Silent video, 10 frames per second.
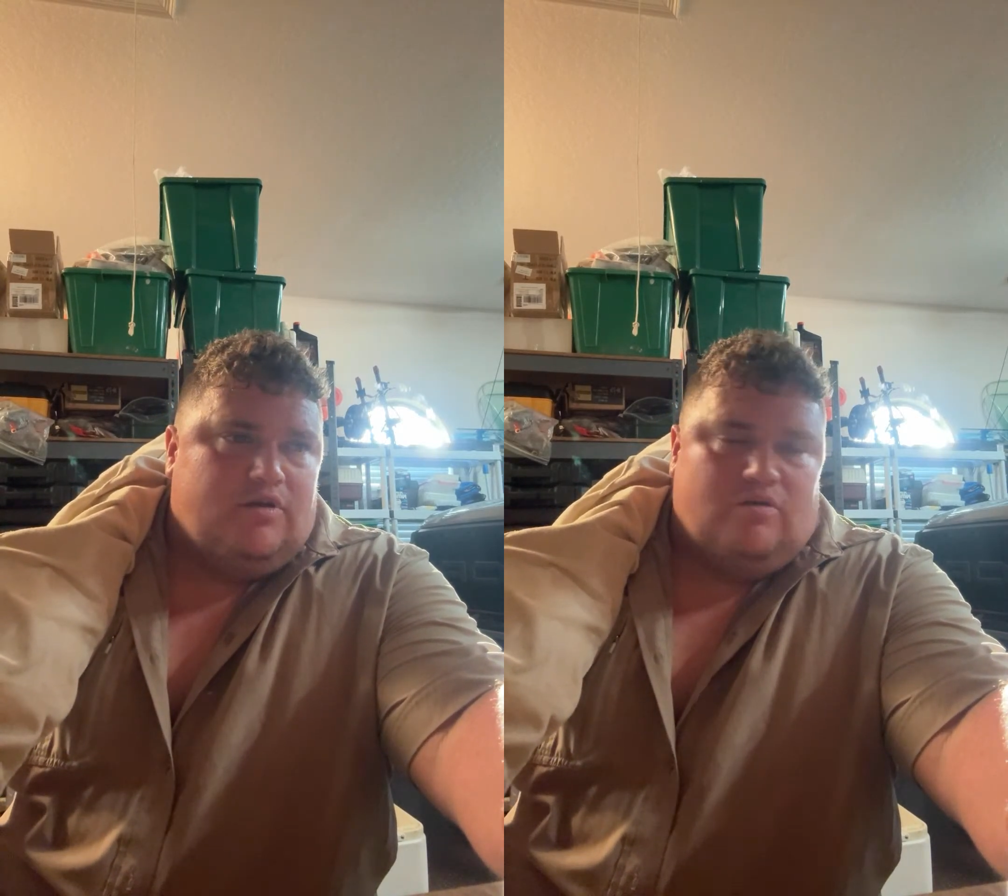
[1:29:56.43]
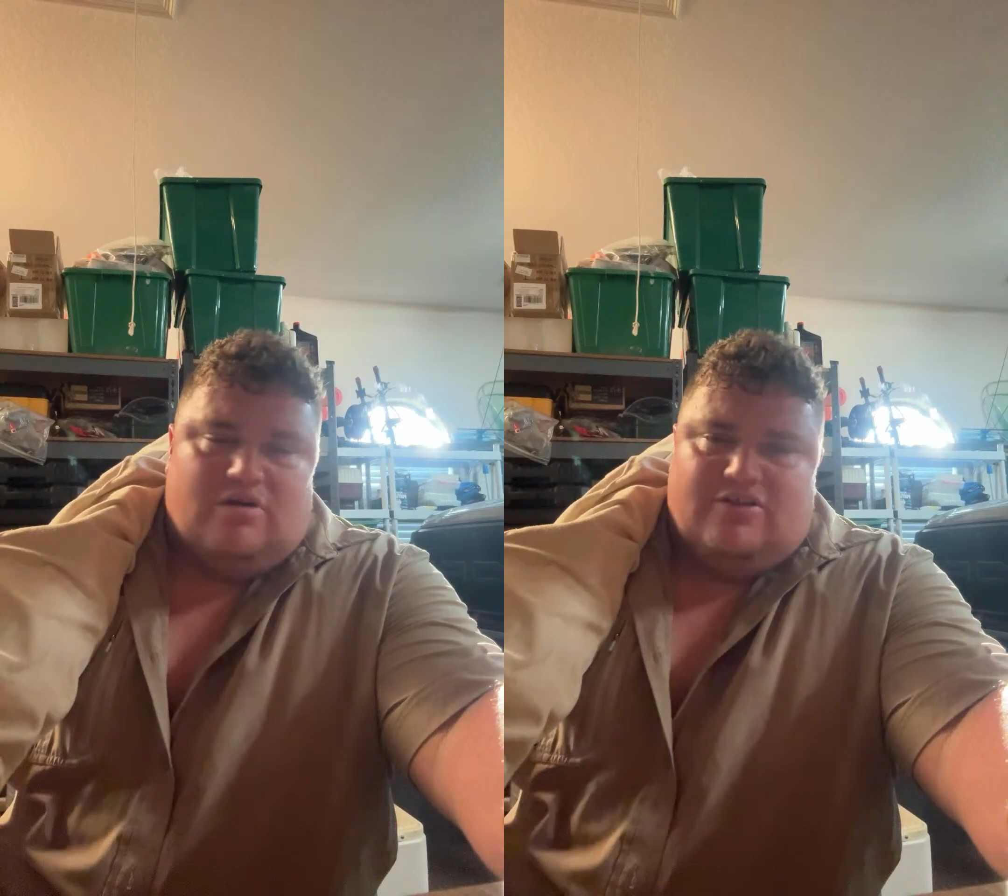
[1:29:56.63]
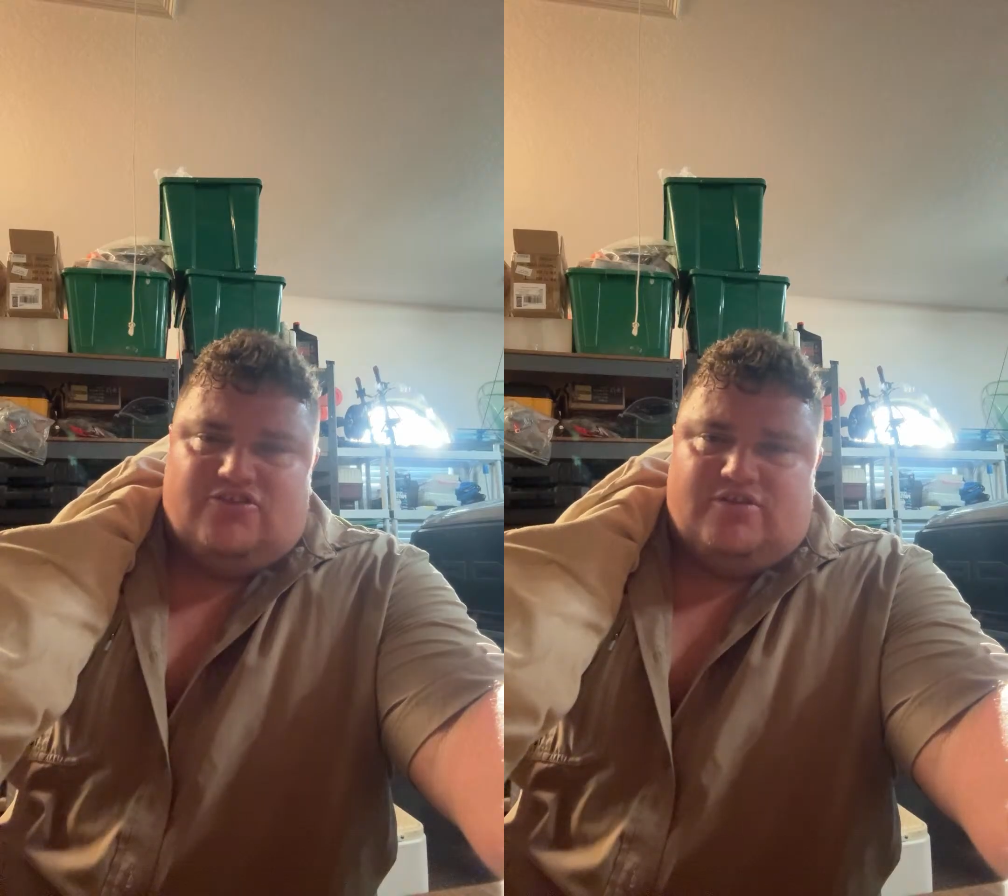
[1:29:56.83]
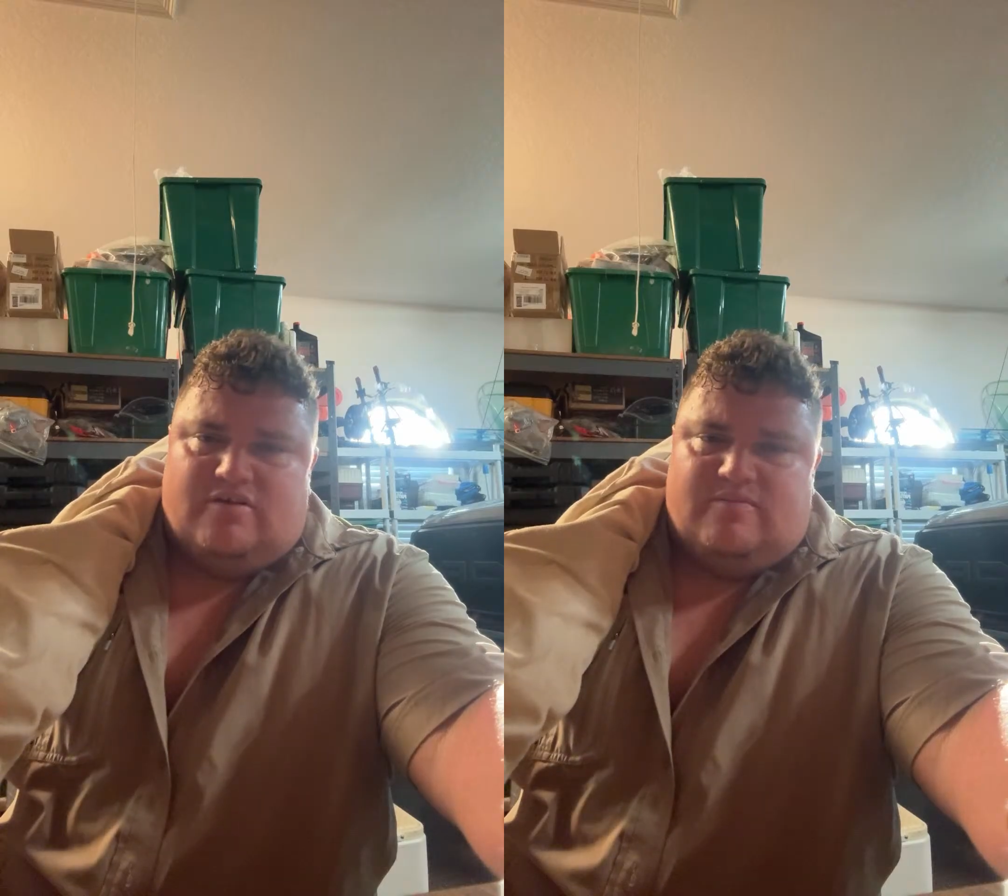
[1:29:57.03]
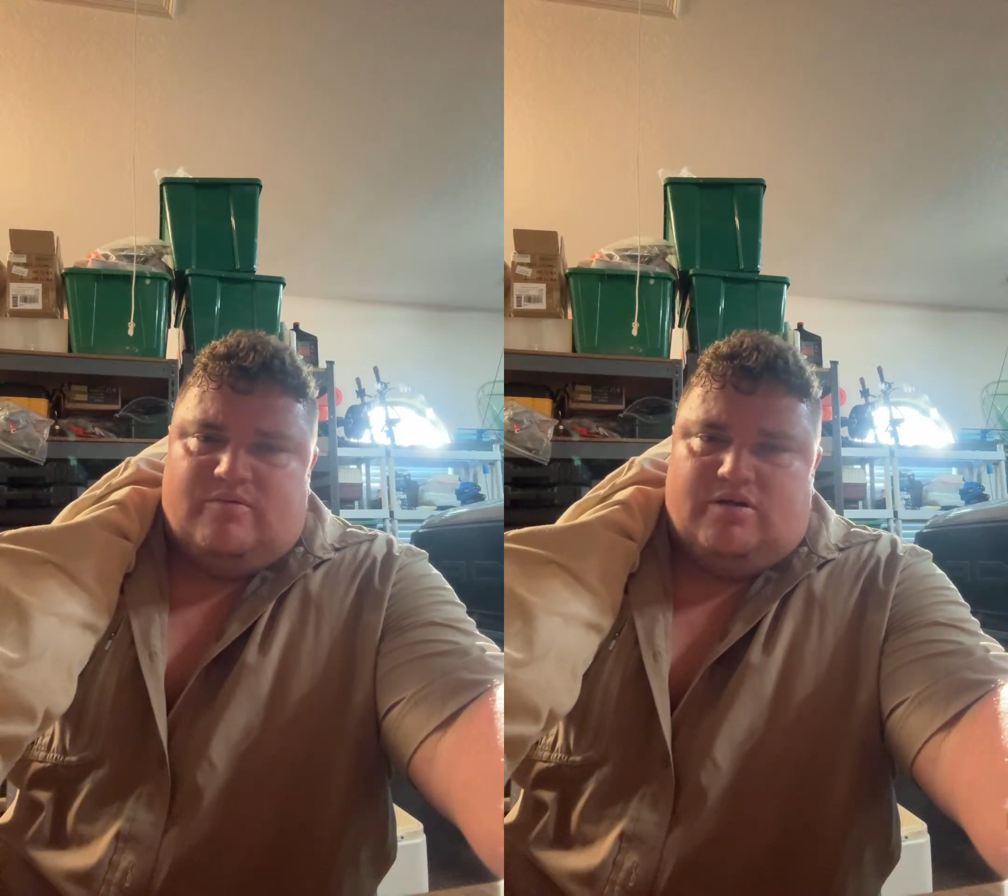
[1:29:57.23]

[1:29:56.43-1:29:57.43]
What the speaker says: all that stuff.